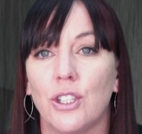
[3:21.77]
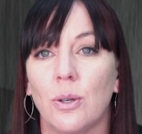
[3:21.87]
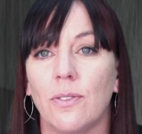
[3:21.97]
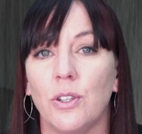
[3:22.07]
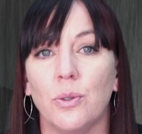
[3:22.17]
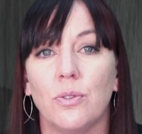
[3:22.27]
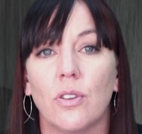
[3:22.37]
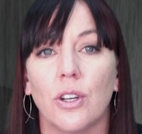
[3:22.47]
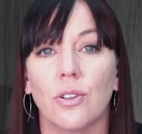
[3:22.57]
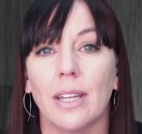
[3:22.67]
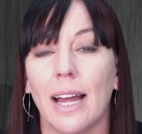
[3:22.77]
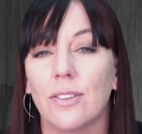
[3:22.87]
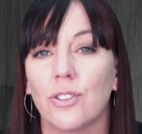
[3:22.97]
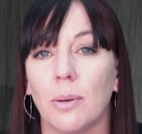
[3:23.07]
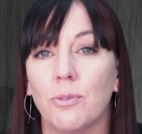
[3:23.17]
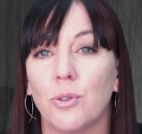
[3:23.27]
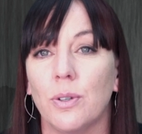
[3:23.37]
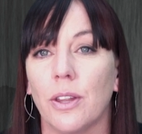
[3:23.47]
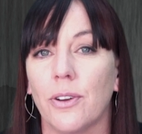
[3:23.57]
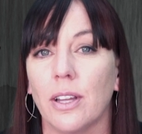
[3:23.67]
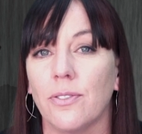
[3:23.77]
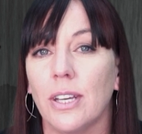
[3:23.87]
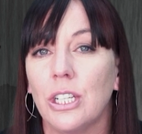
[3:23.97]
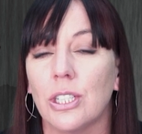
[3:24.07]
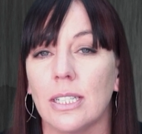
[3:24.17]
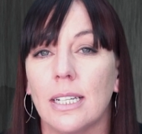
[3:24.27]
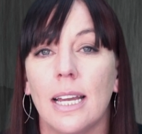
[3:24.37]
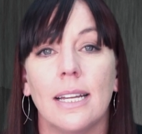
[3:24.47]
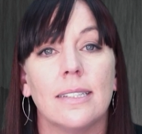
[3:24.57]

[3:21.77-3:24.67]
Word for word: that you have used on your last jump to another elevation,